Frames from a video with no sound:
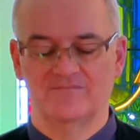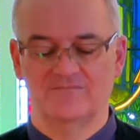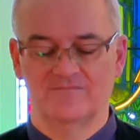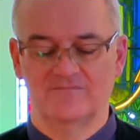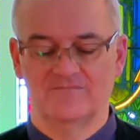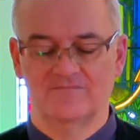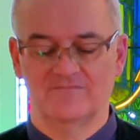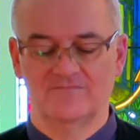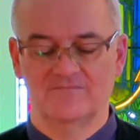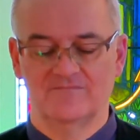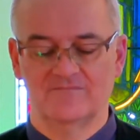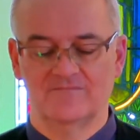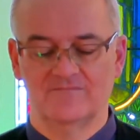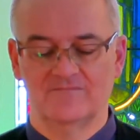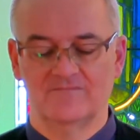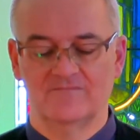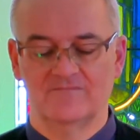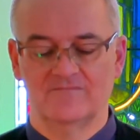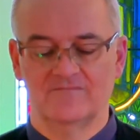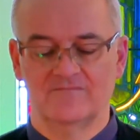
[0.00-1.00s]

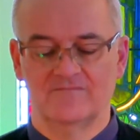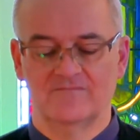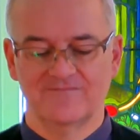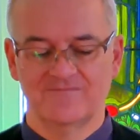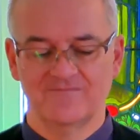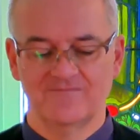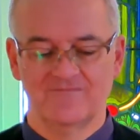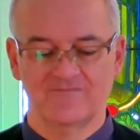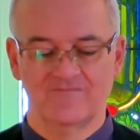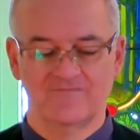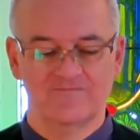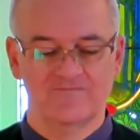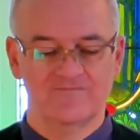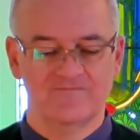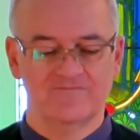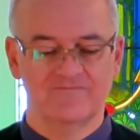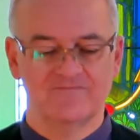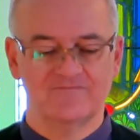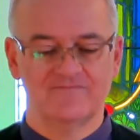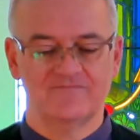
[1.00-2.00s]

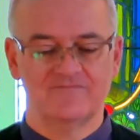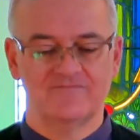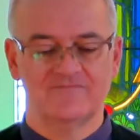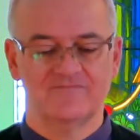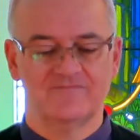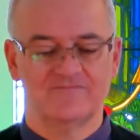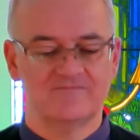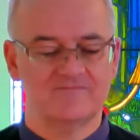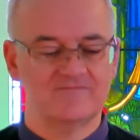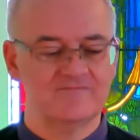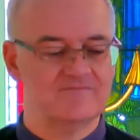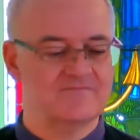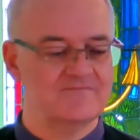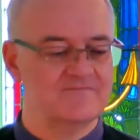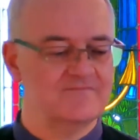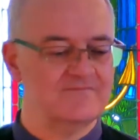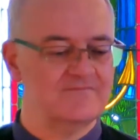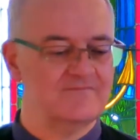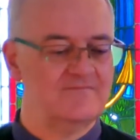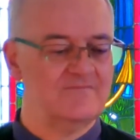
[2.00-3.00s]

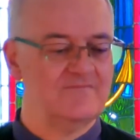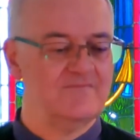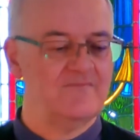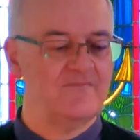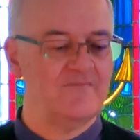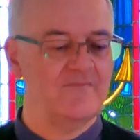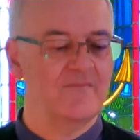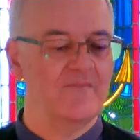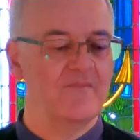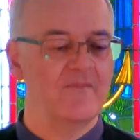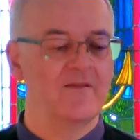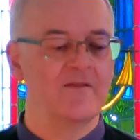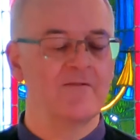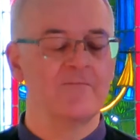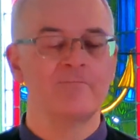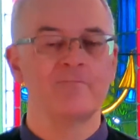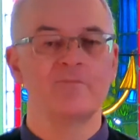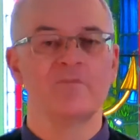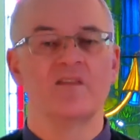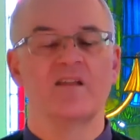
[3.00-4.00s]

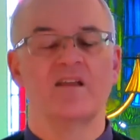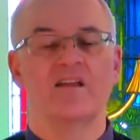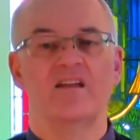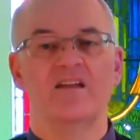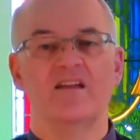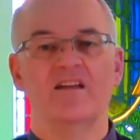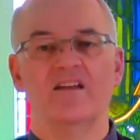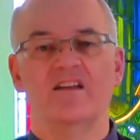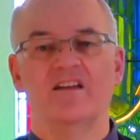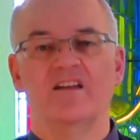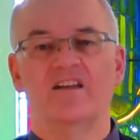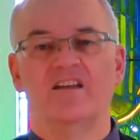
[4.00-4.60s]
(no one is talking)